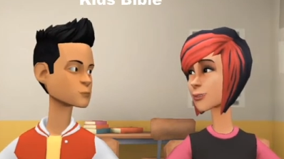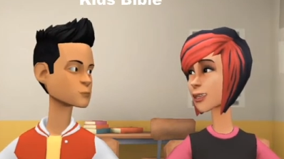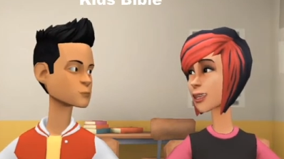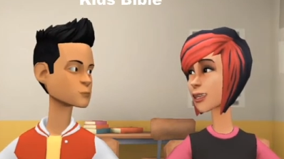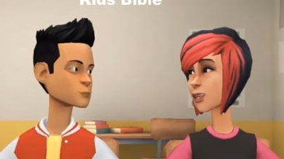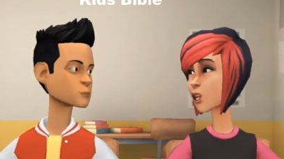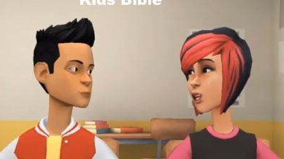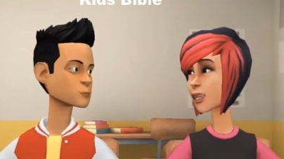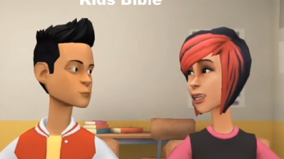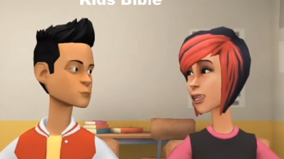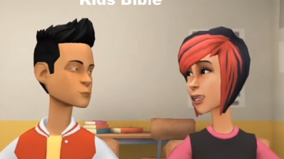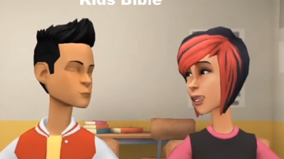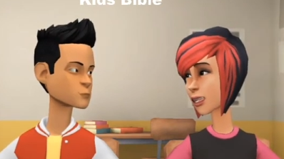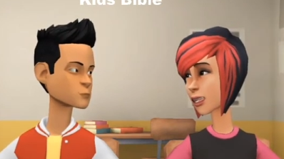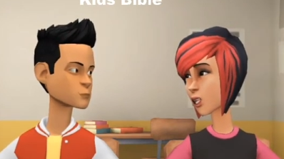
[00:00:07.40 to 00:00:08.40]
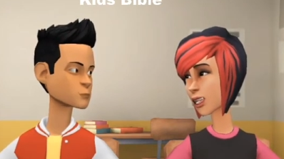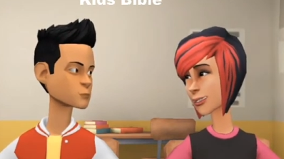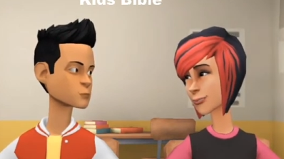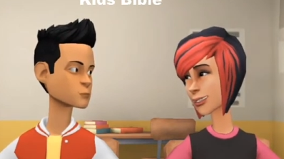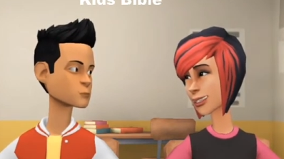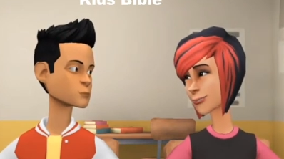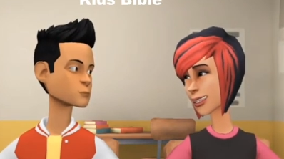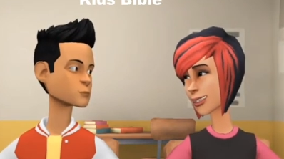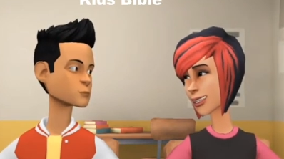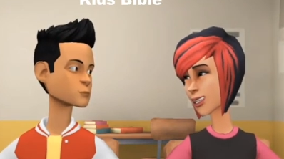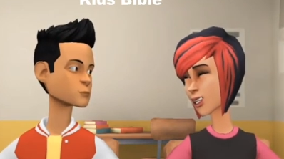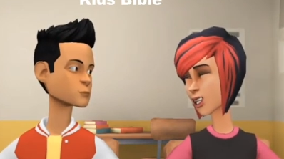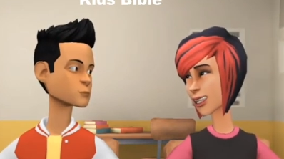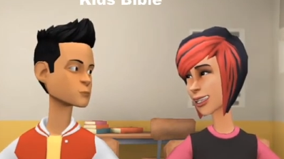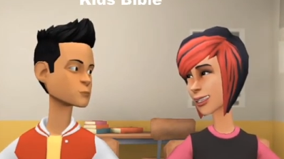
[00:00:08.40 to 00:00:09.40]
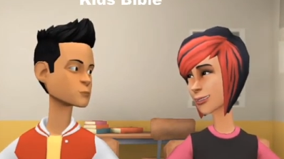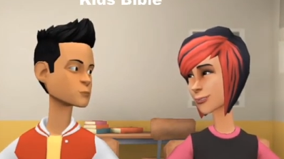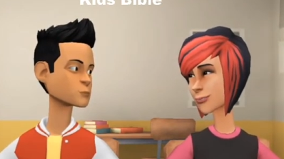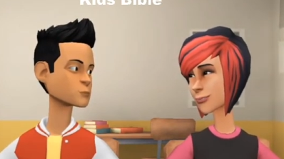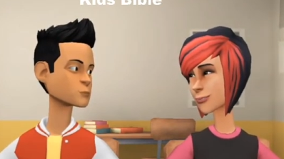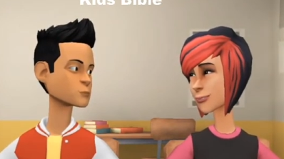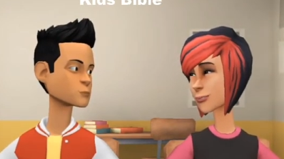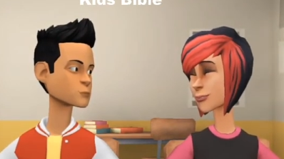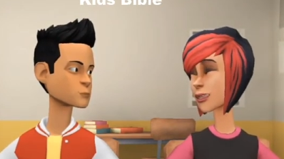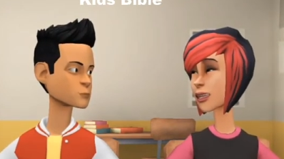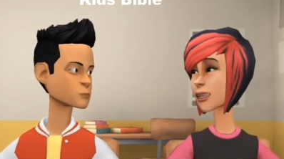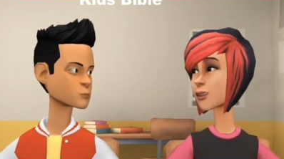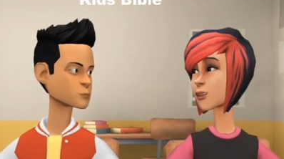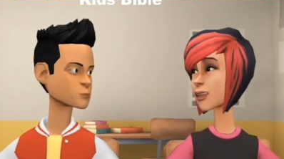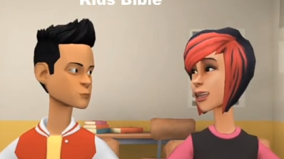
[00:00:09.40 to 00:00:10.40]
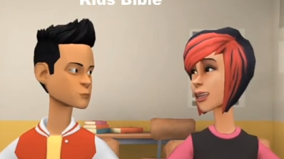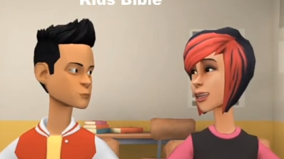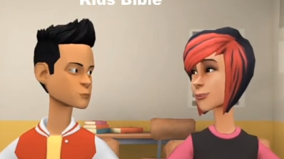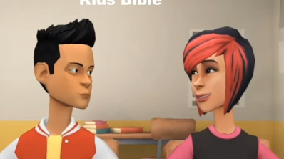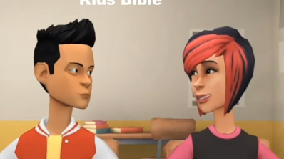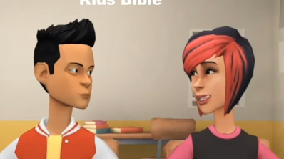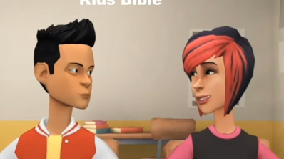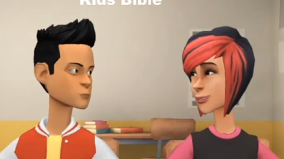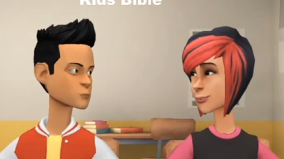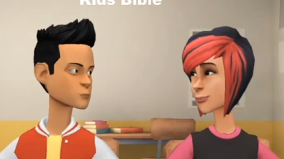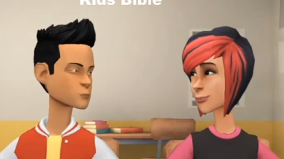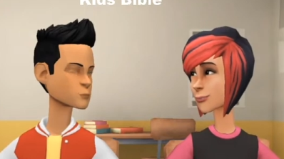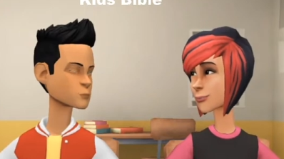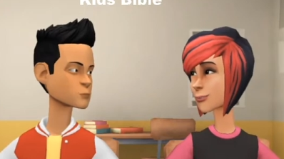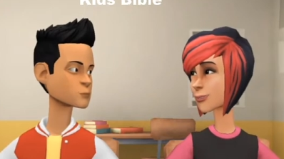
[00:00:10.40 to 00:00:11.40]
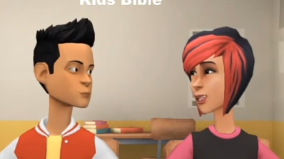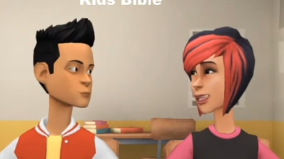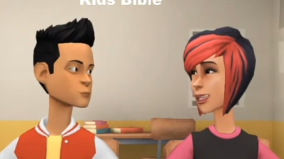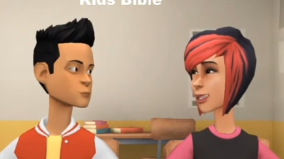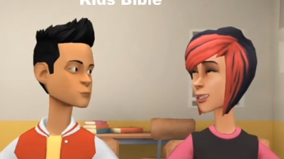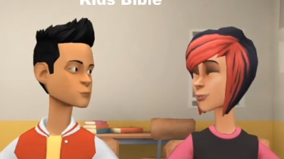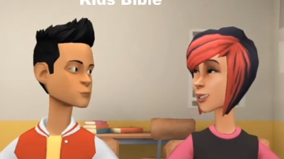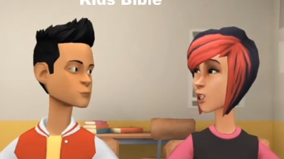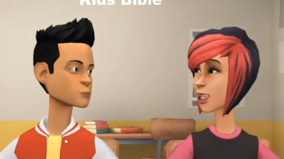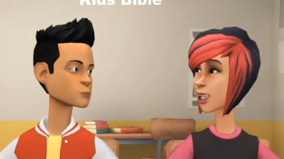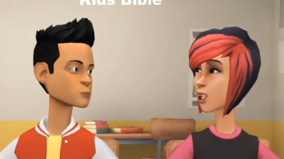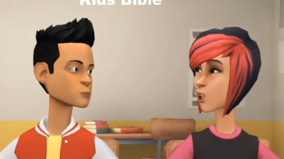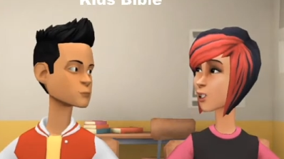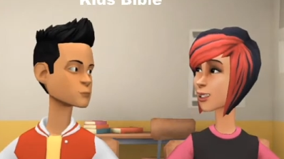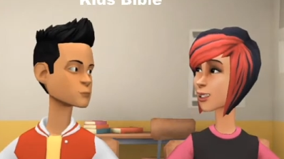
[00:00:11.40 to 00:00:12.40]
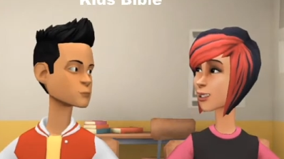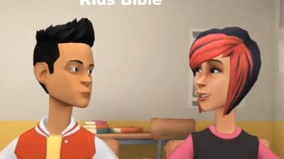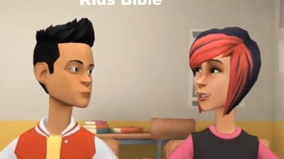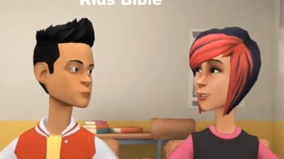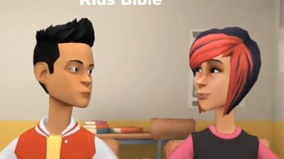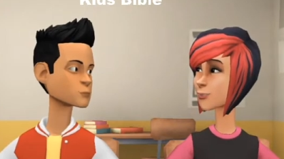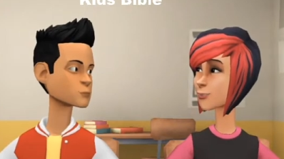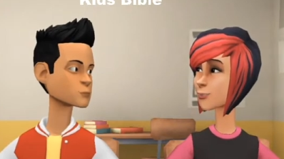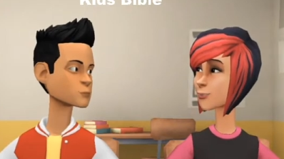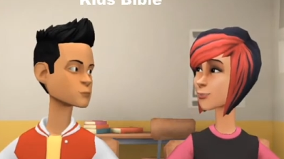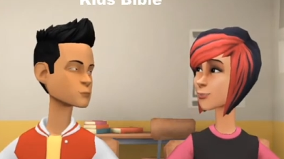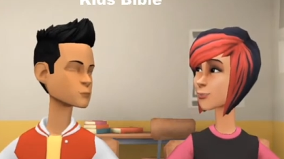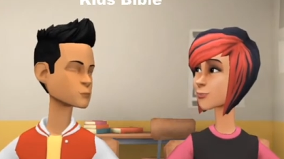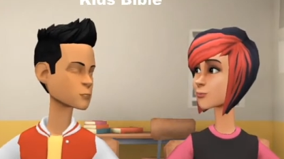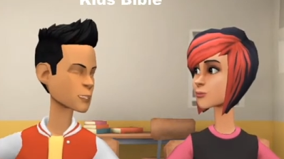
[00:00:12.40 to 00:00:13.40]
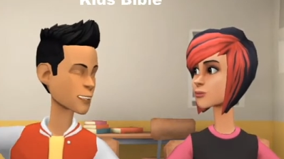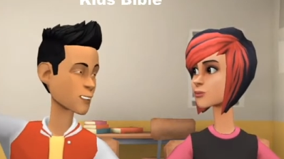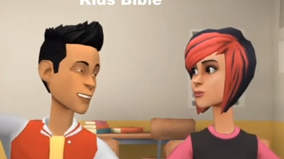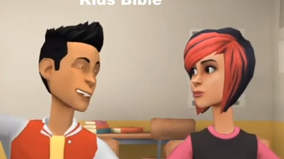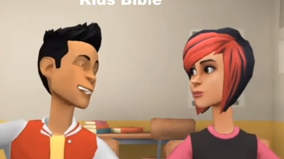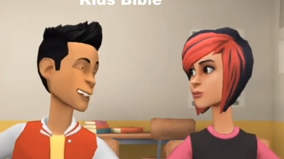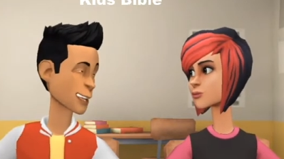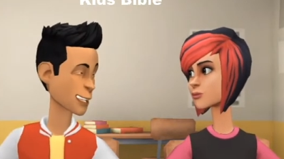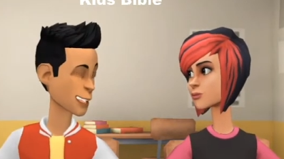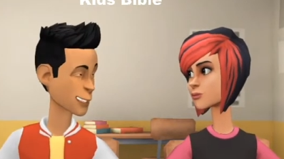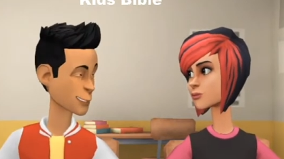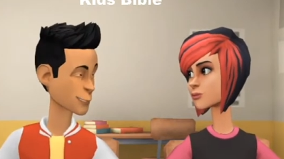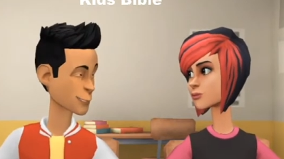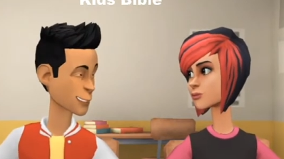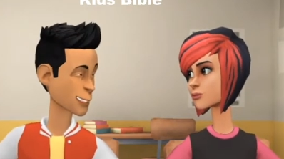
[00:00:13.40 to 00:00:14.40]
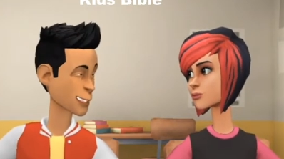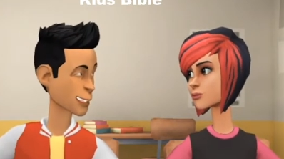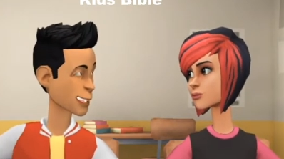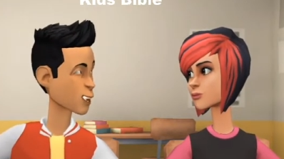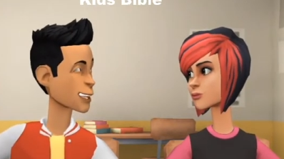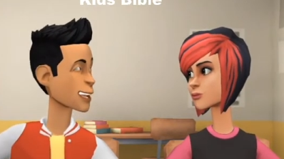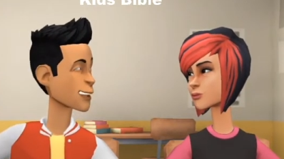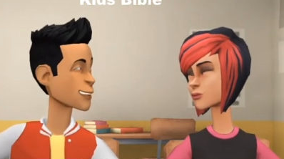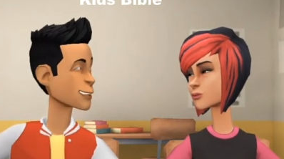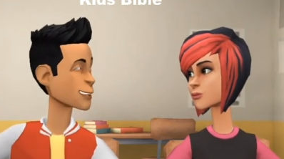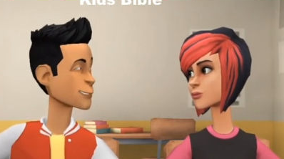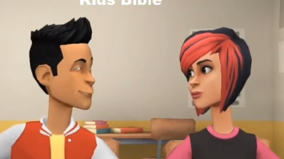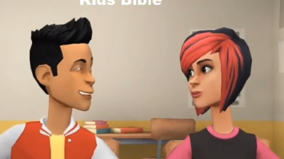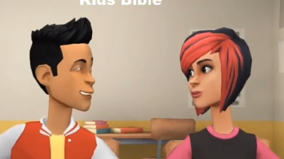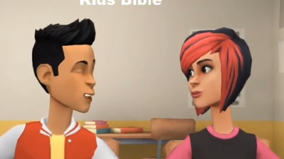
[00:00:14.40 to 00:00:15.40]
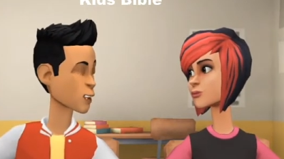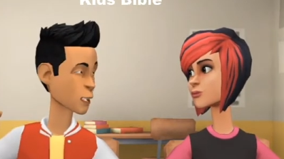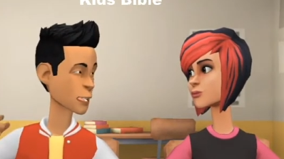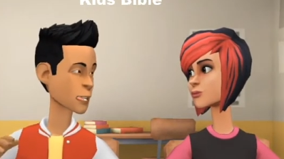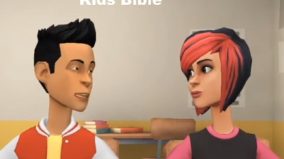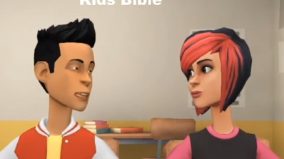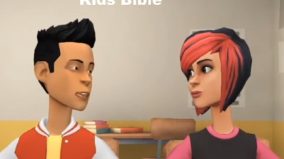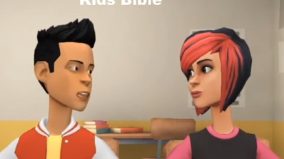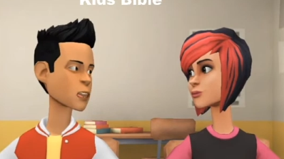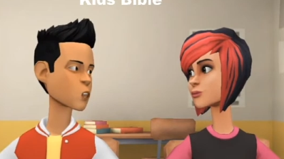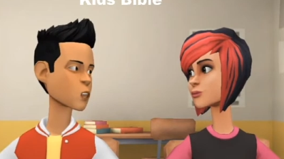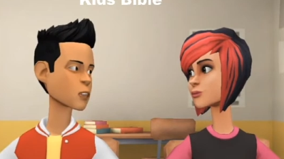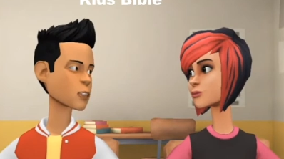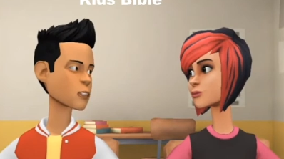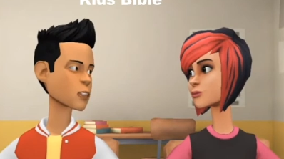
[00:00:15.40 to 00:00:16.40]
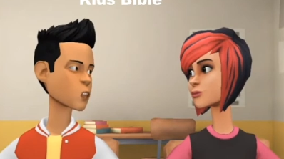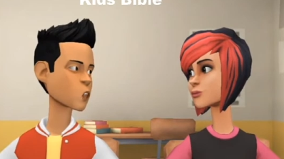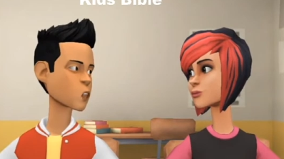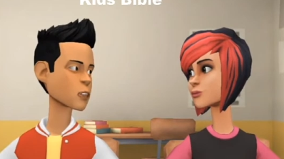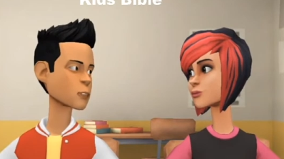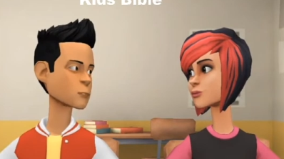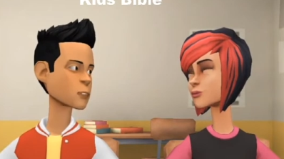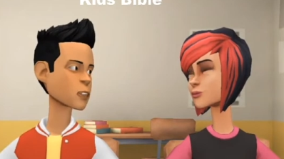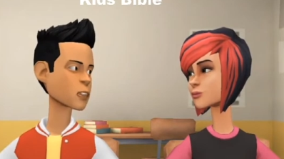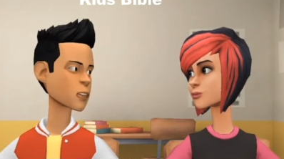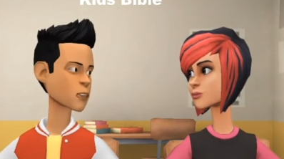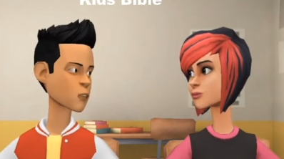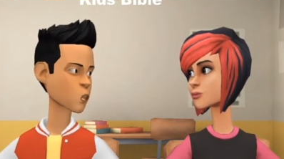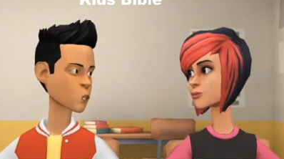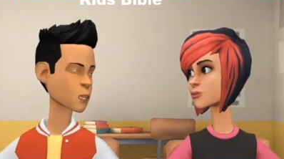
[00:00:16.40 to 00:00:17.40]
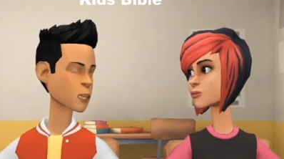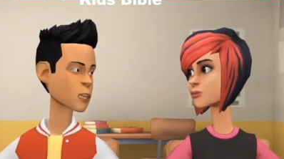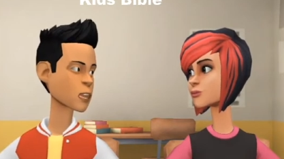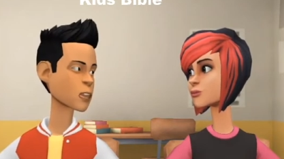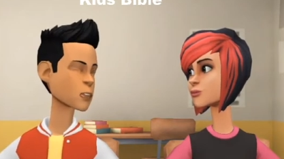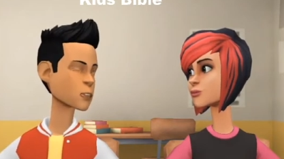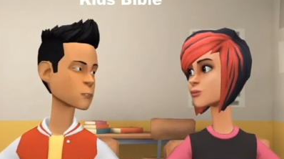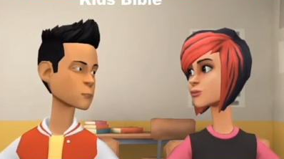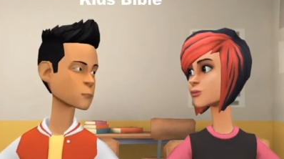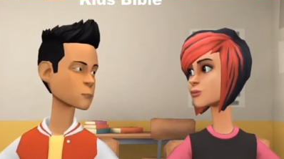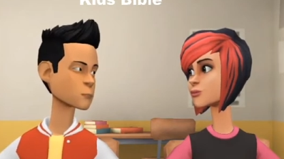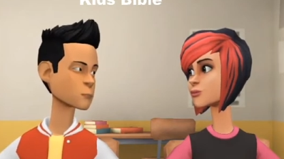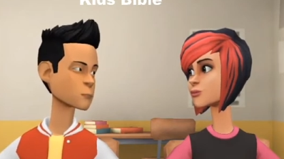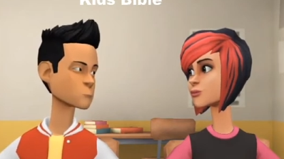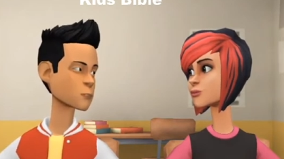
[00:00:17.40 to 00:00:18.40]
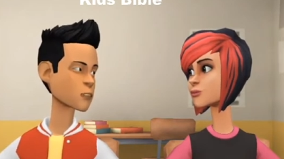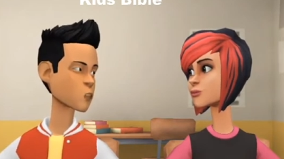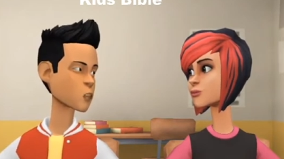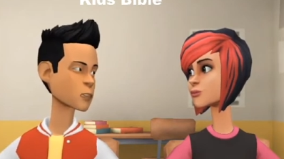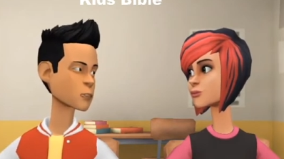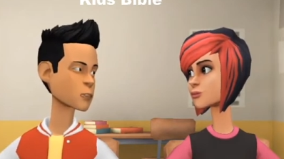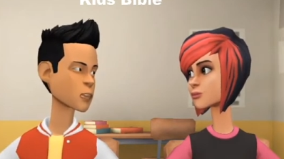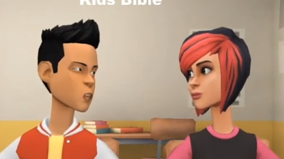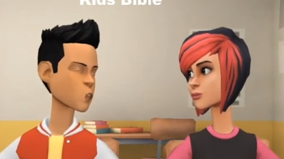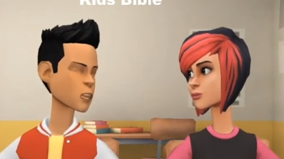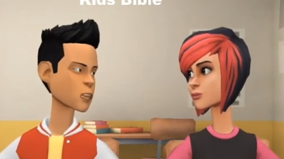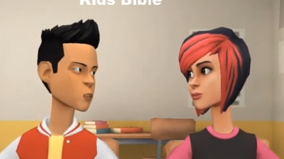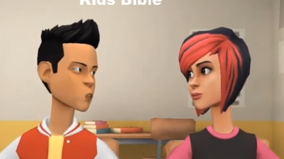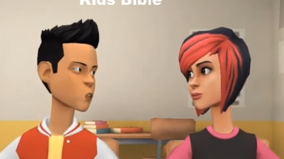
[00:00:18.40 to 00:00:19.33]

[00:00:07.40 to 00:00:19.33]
Speaker 1: He's gonna tell you a Bible story. Hello Jeremiah. Welcome to our channel.
Speaker 2: Hello Elisha, thank you invite me for sharing the word of God especially for kids. Before I start our